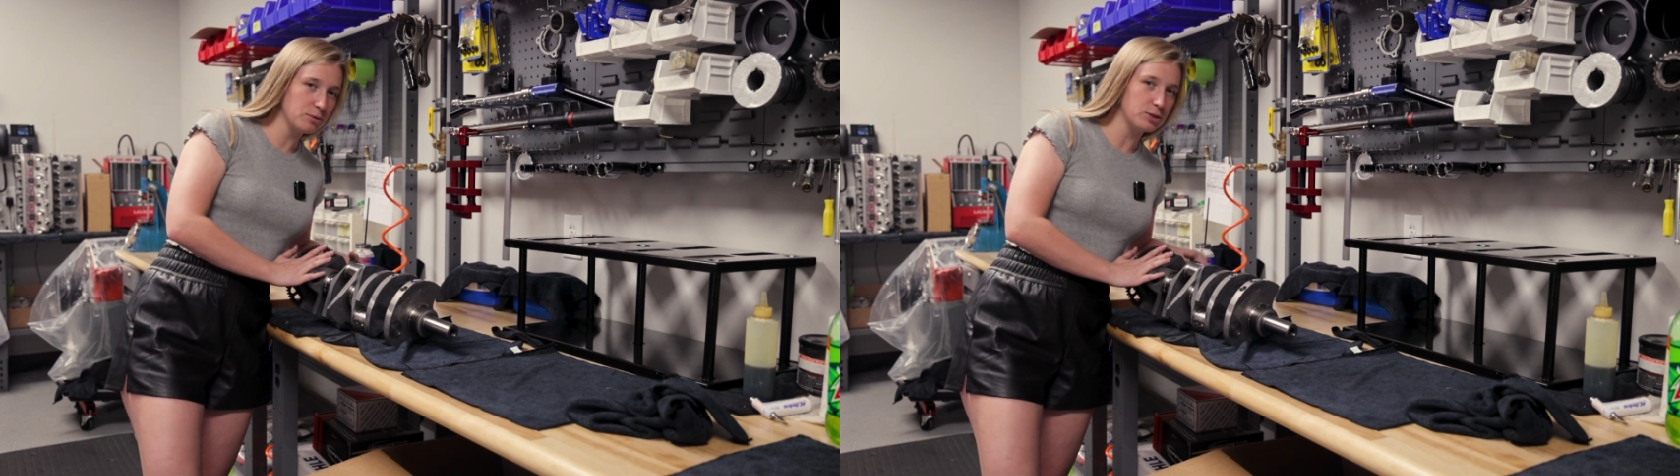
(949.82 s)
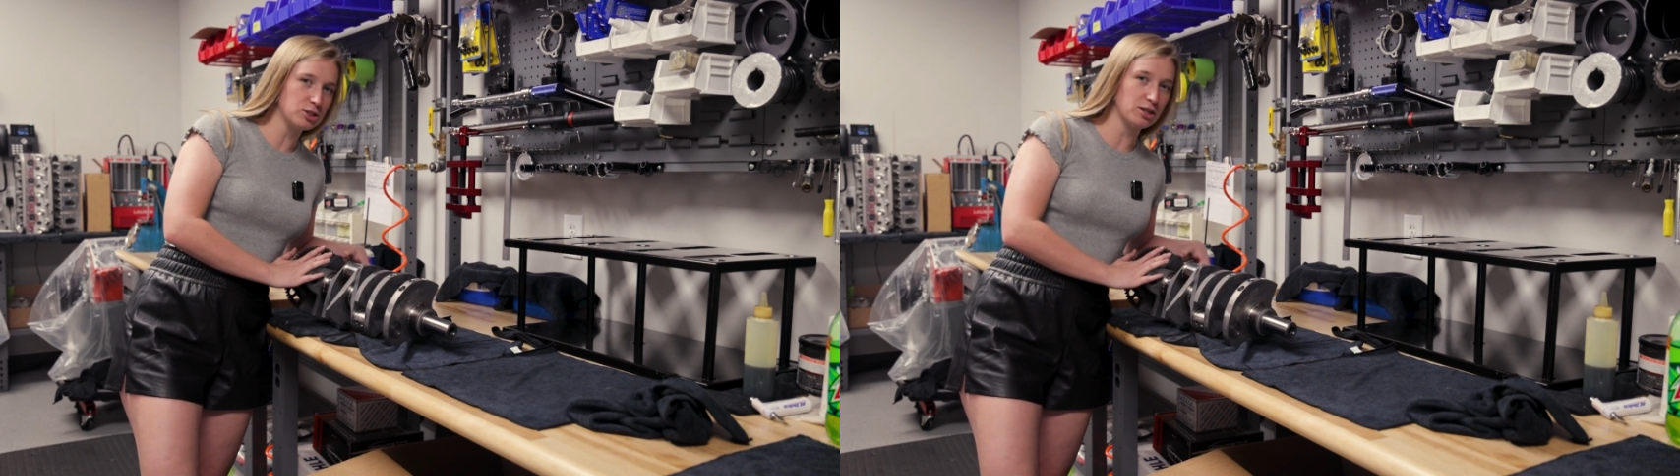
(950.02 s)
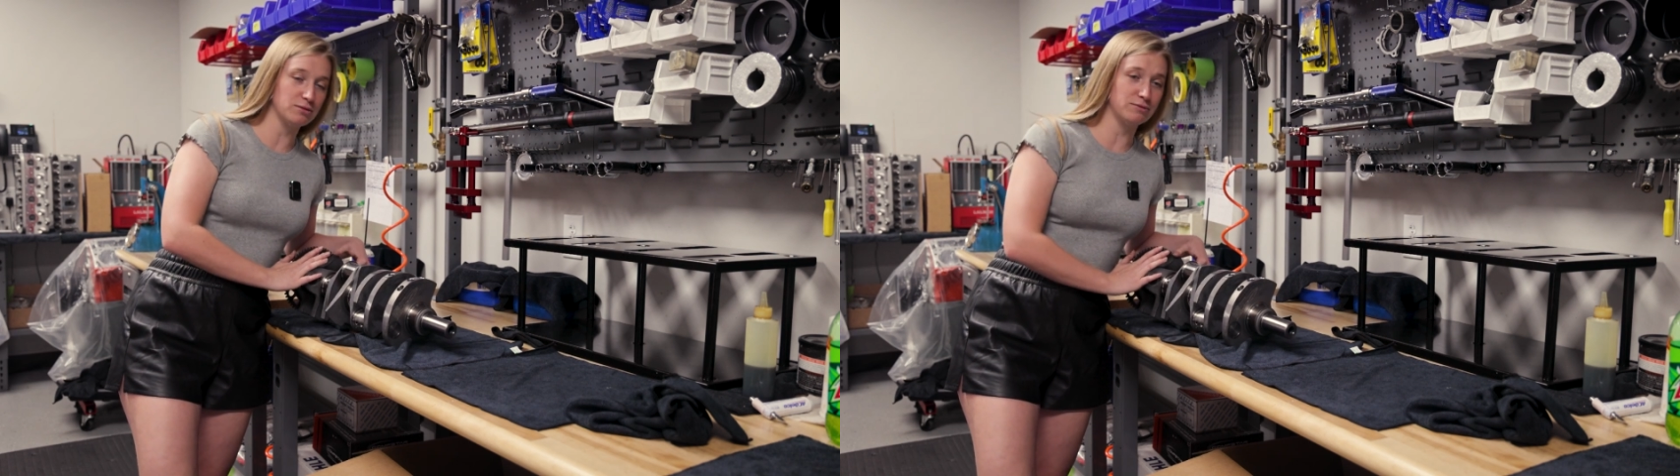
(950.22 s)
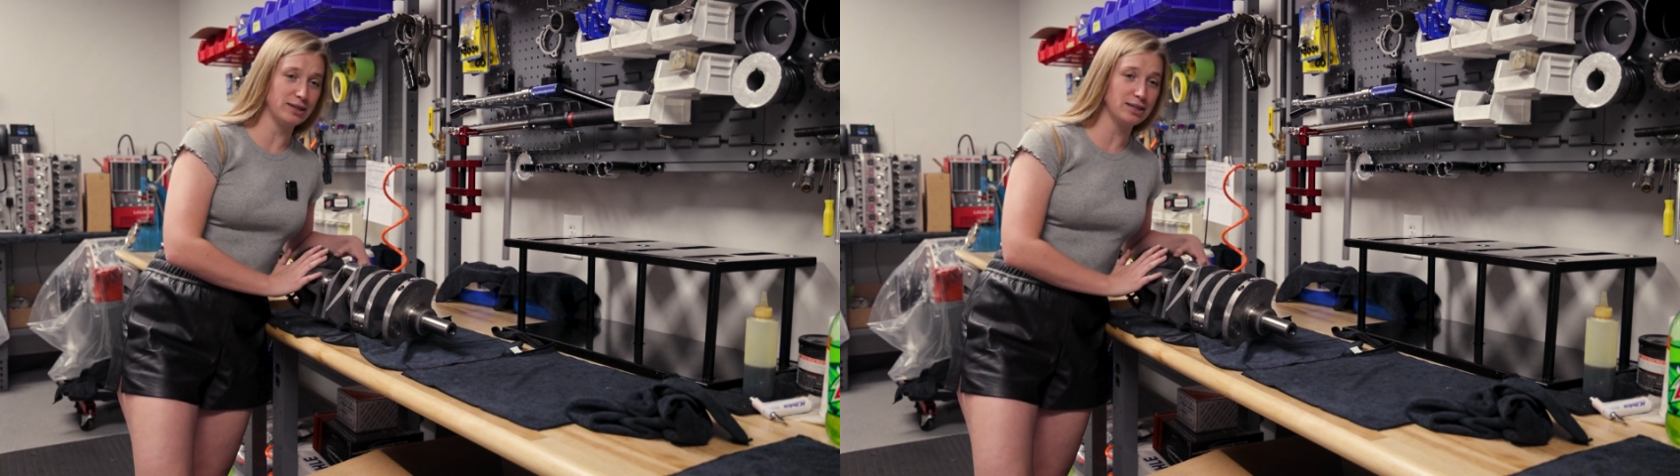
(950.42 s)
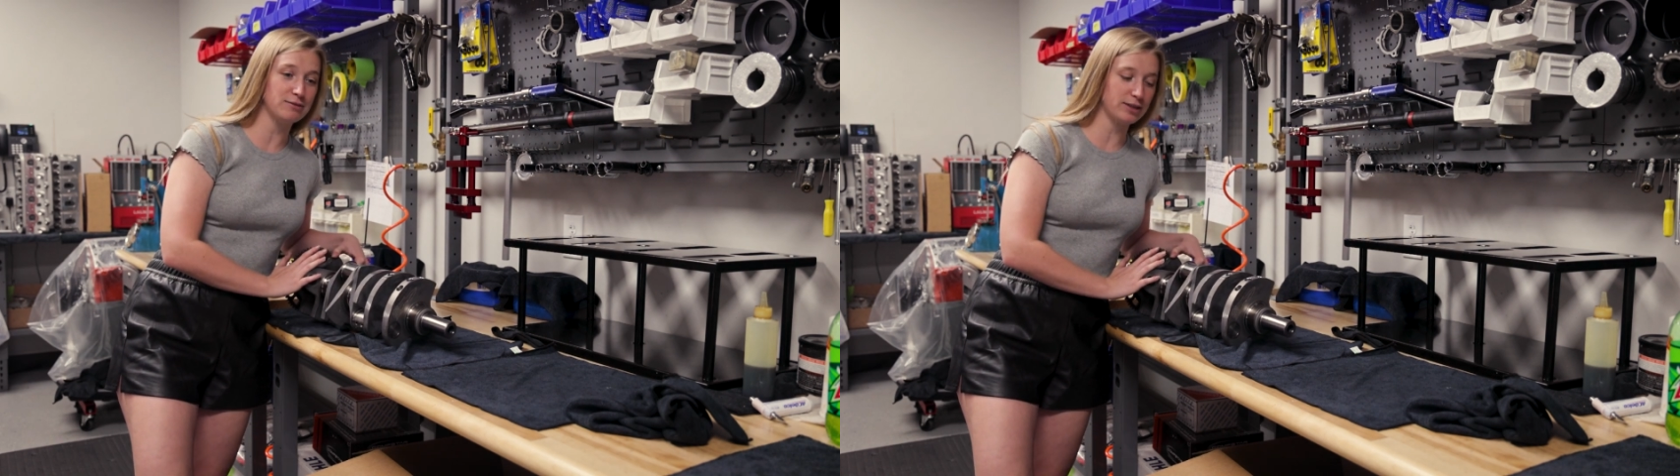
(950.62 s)
which are
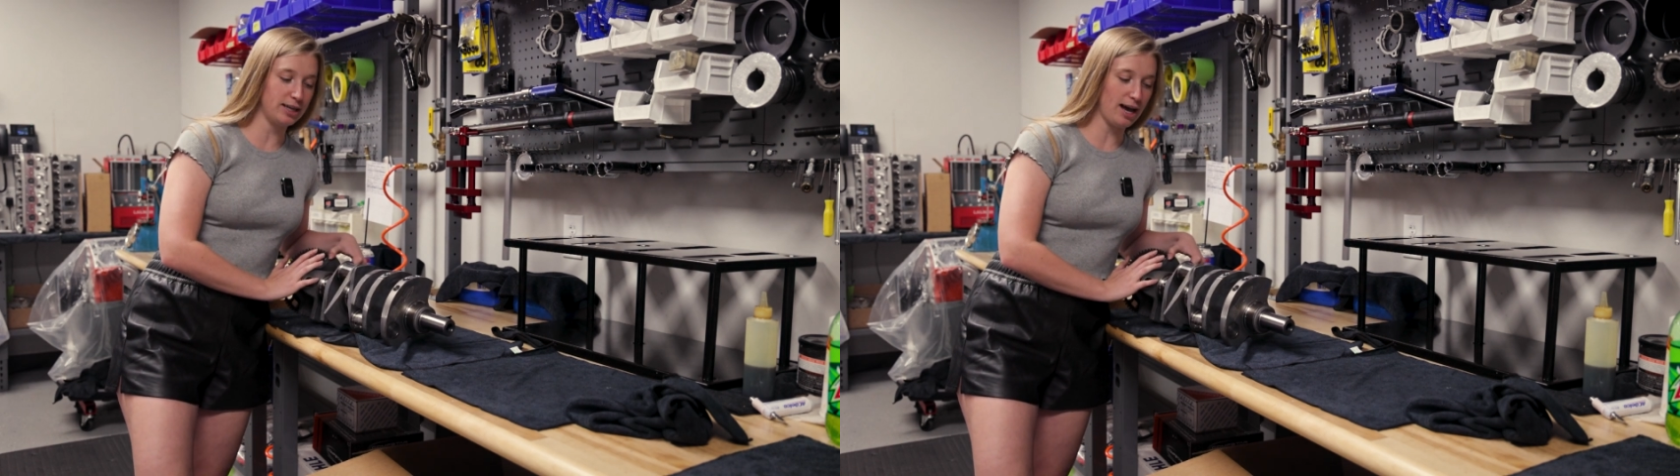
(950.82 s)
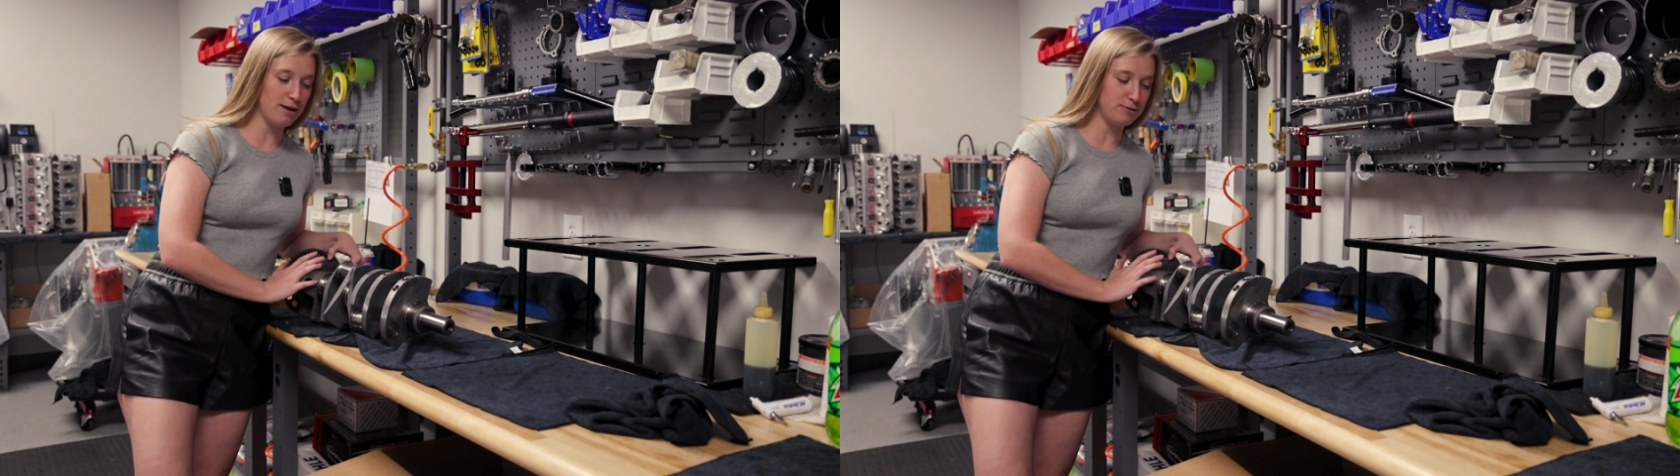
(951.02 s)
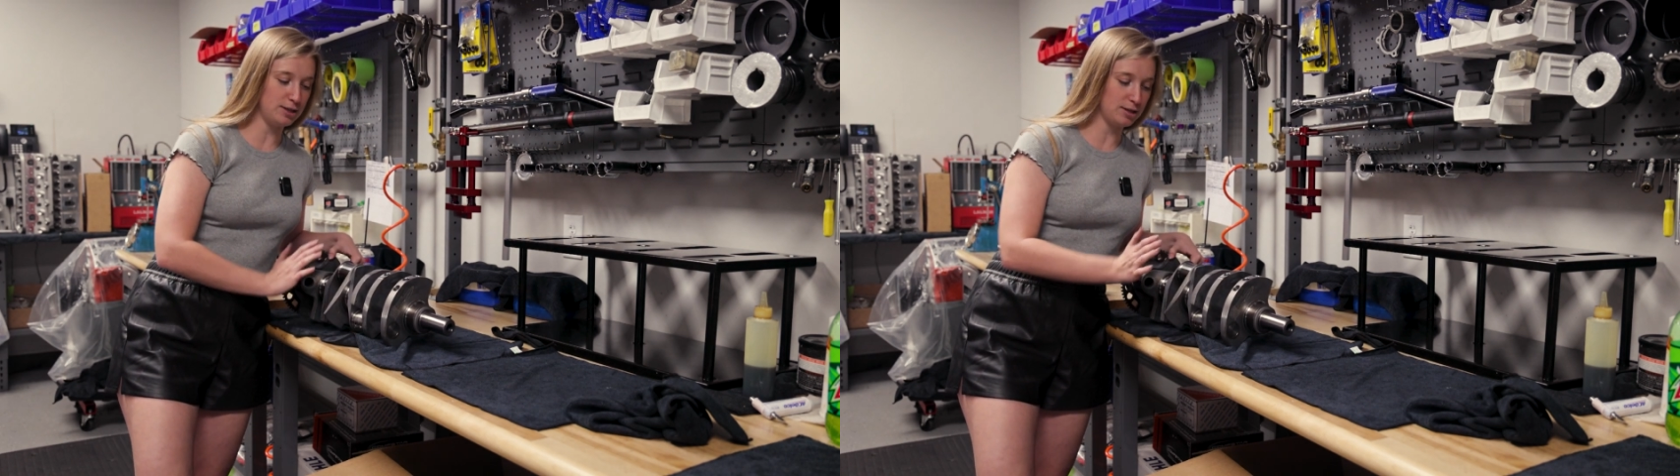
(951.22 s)
very, very heavy